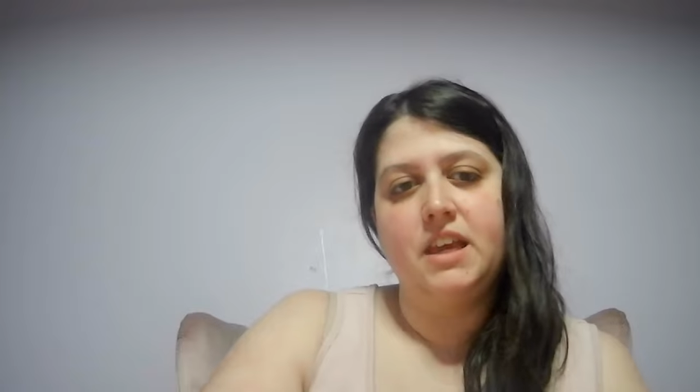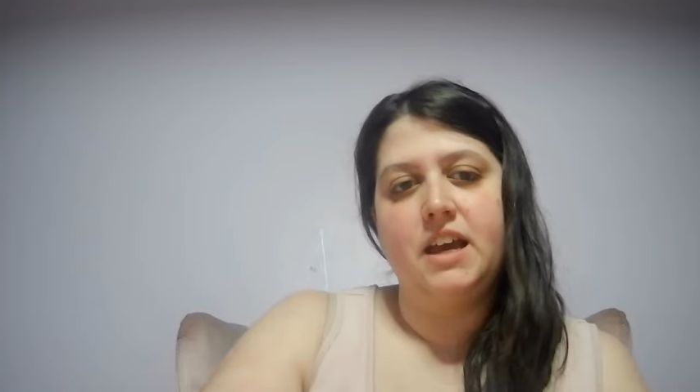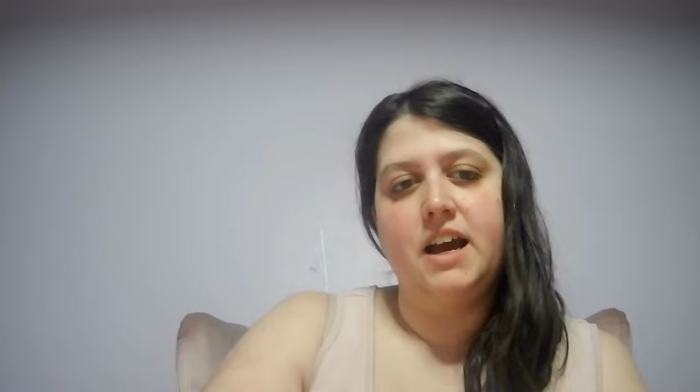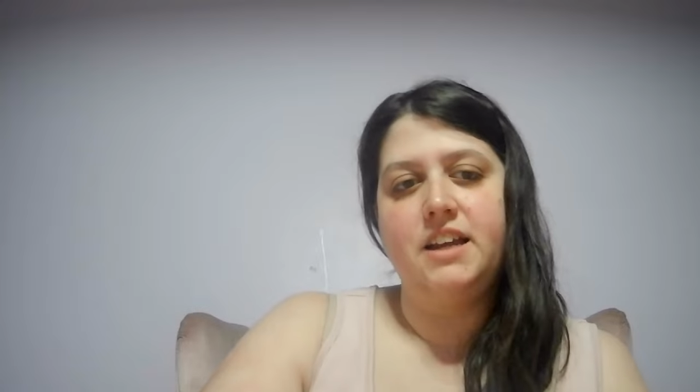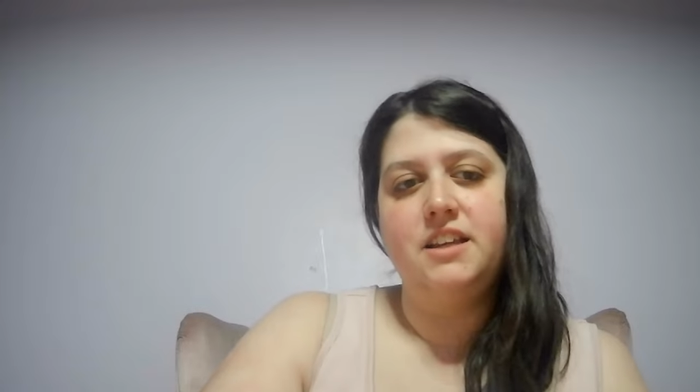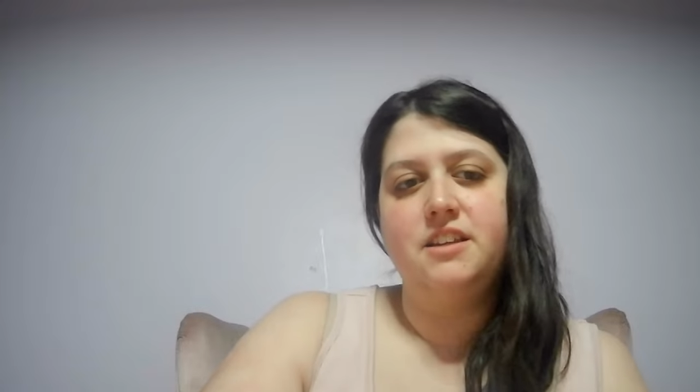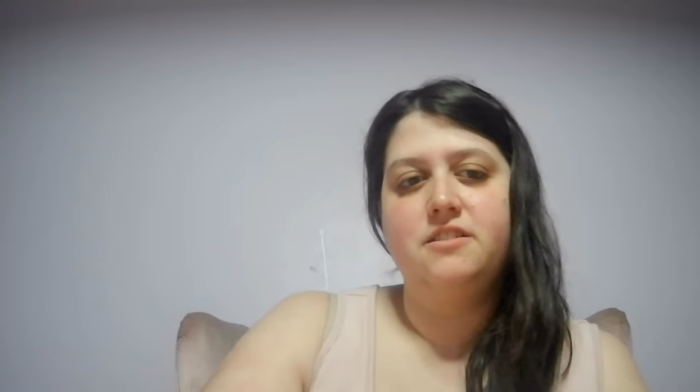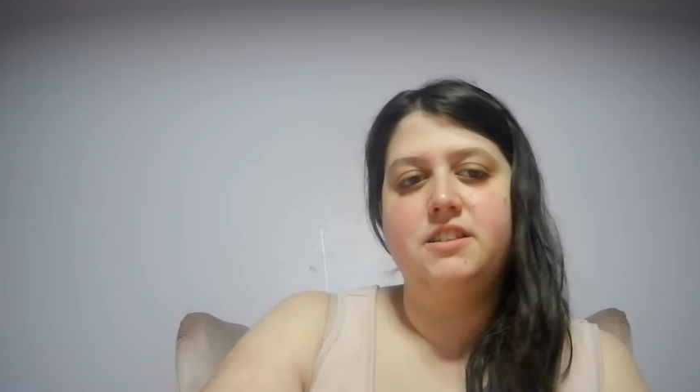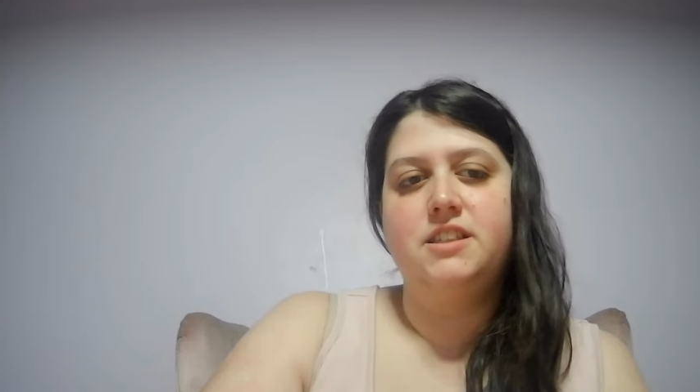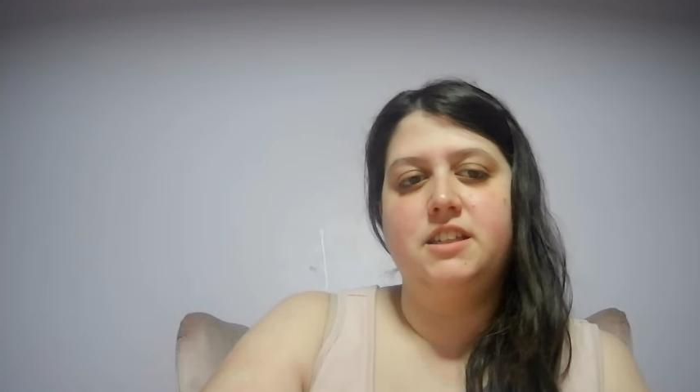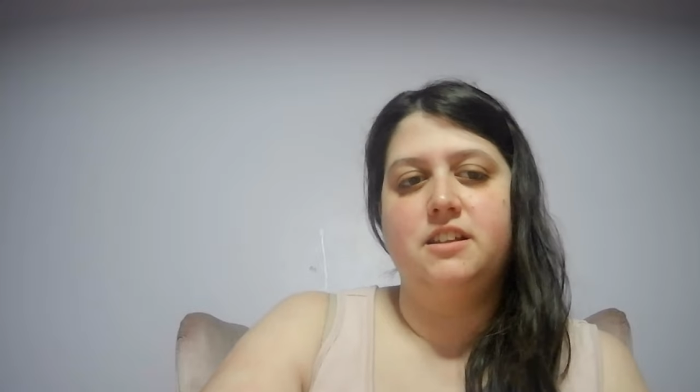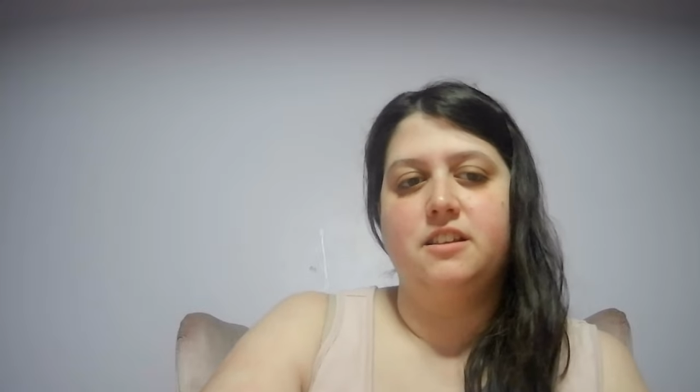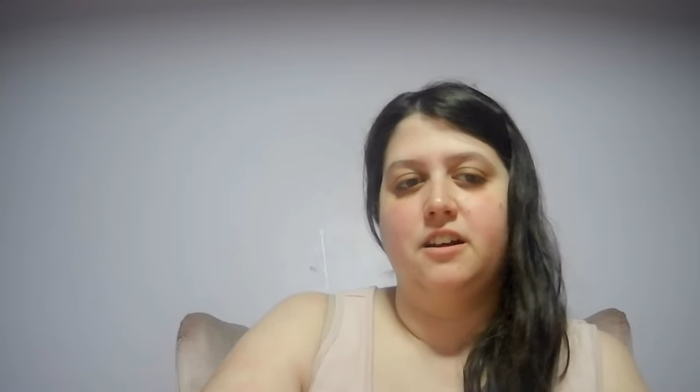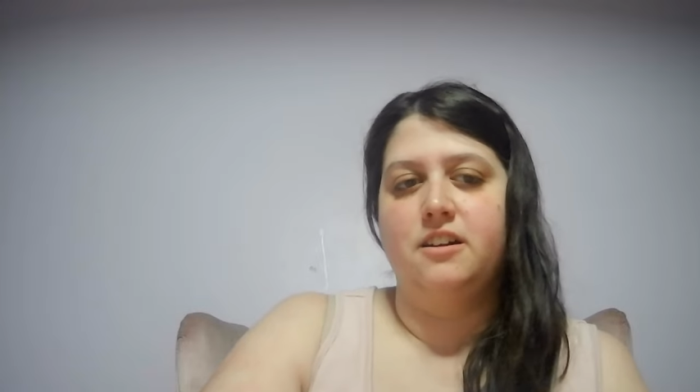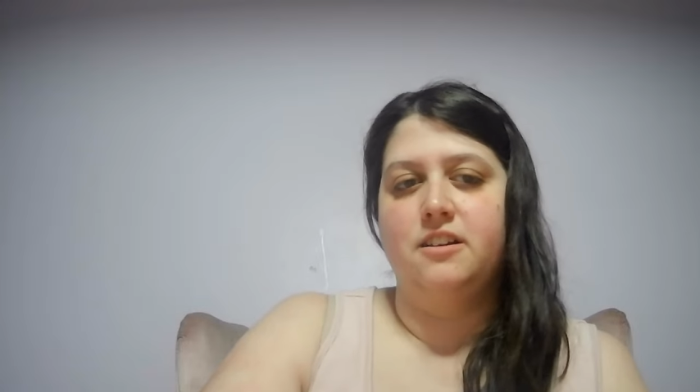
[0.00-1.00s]
I do see
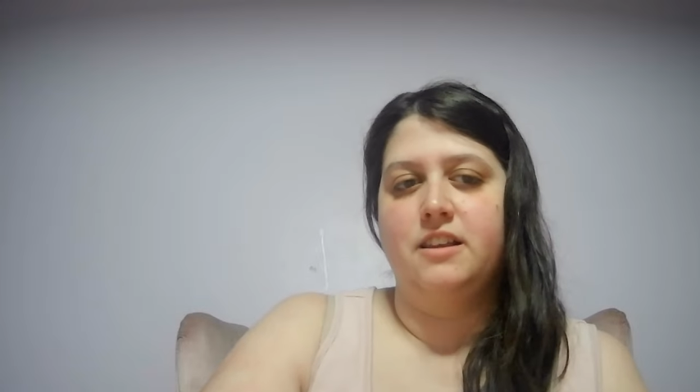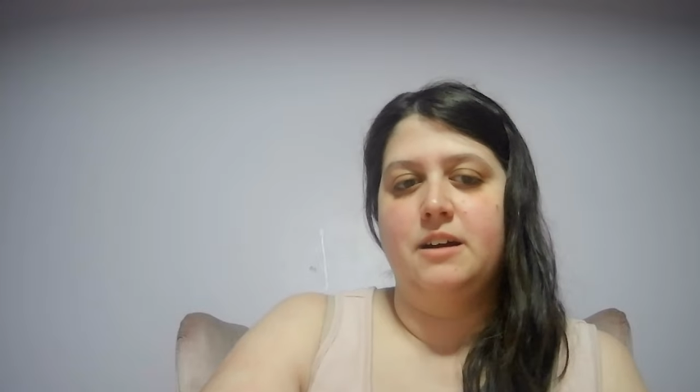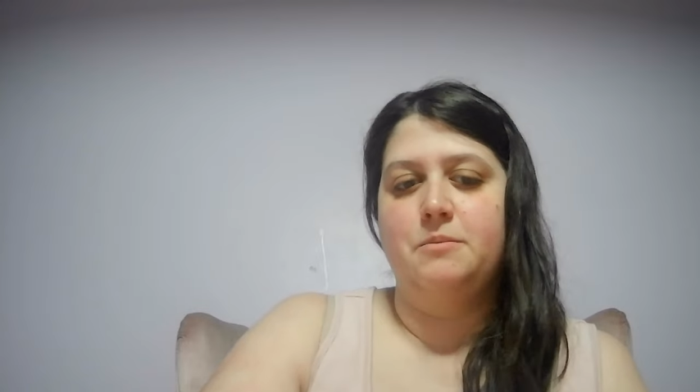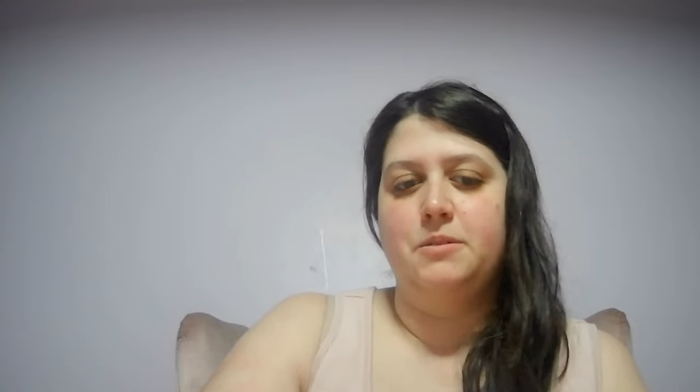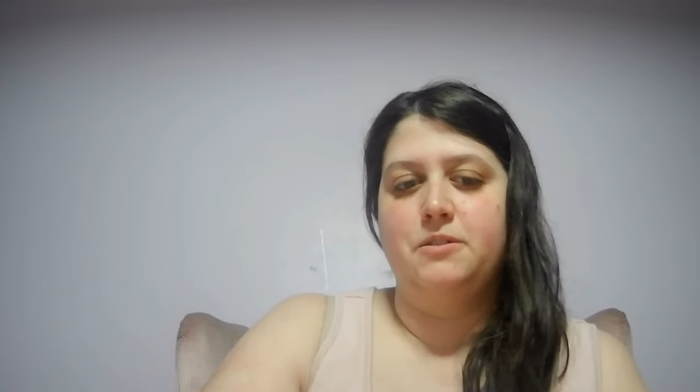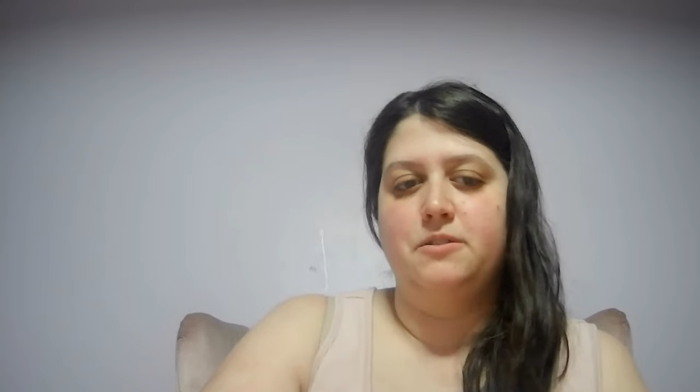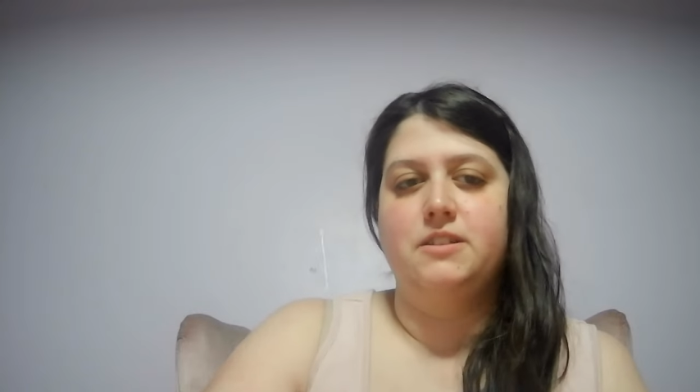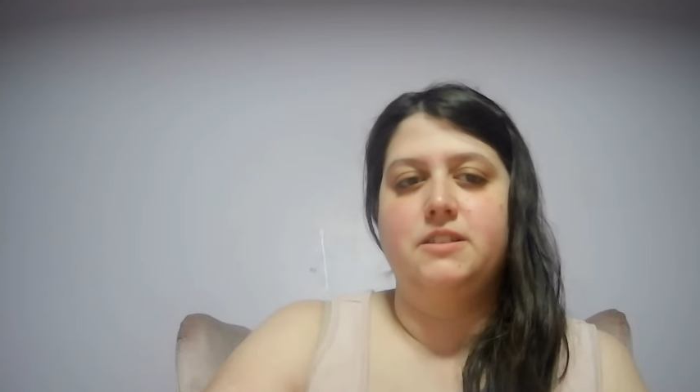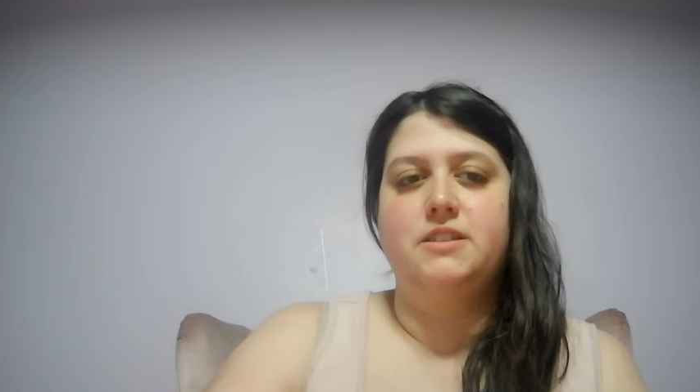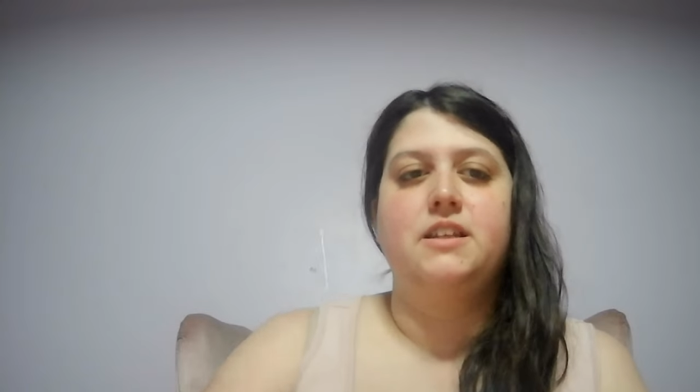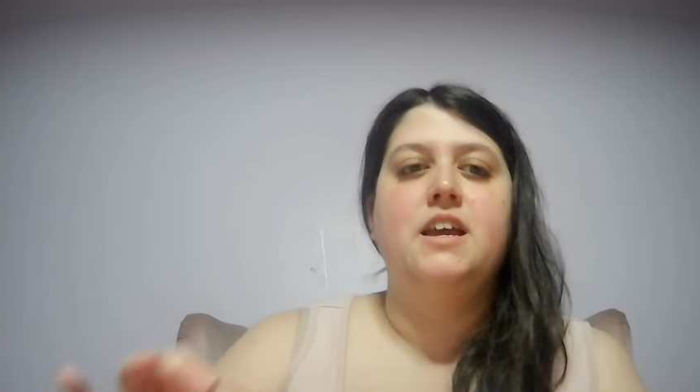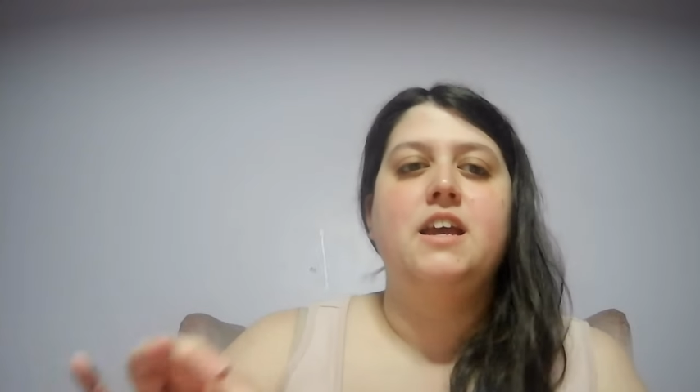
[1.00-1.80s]
a lot of Labradors,